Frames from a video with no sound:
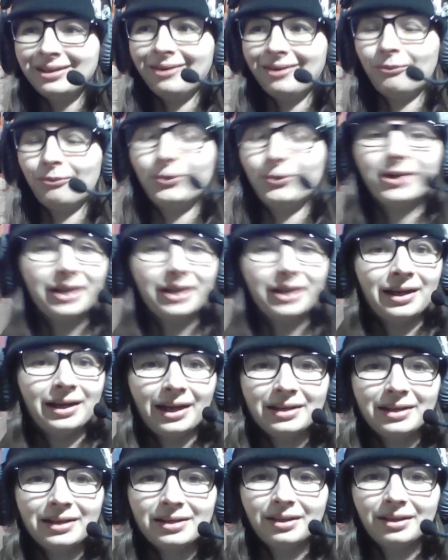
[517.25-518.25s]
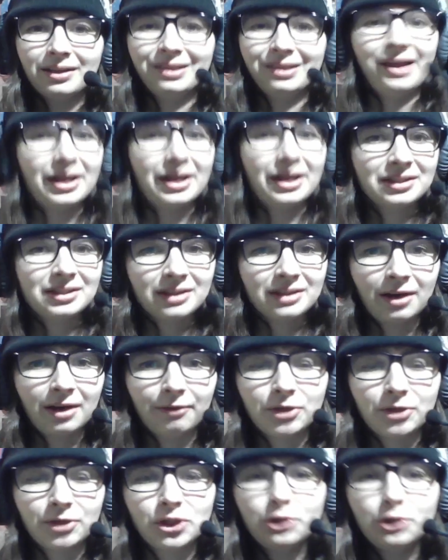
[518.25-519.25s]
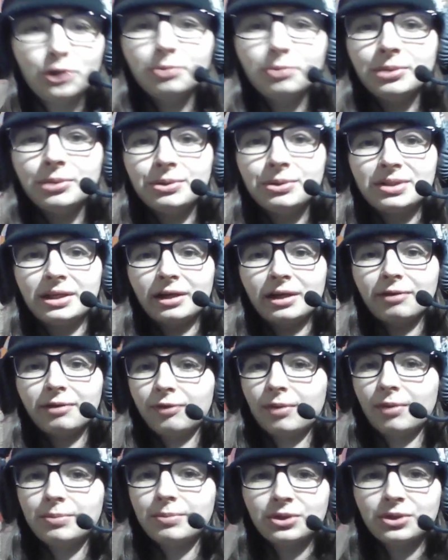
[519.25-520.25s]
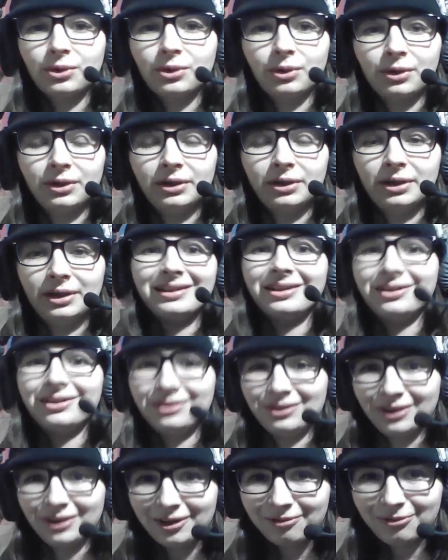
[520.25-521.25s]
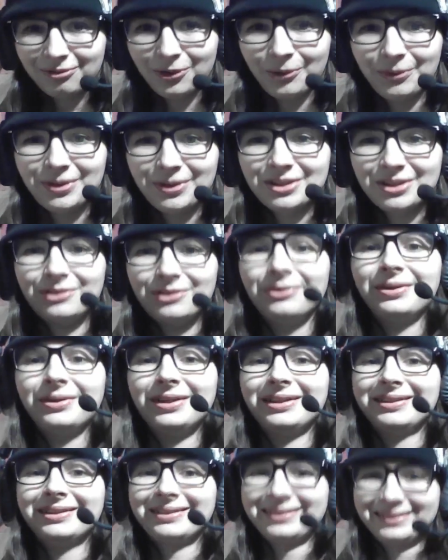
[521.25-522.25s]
We're gonna get lots of new music from Solar. Look forward to it.